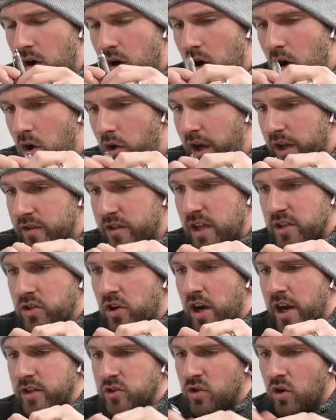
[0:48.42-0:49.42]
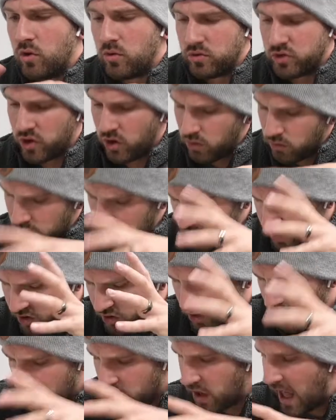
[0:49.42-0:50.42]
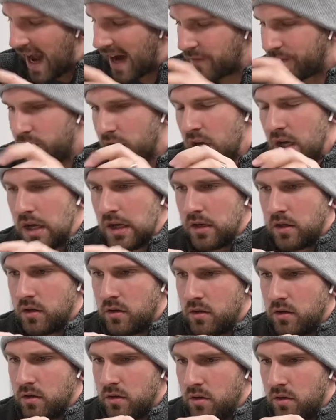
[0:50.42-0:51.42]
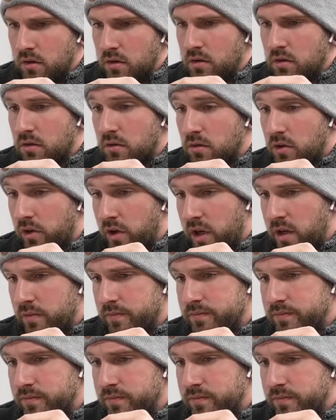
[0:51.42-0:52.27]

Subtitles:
Okay, that's all right. So these are a lot of, go ahead.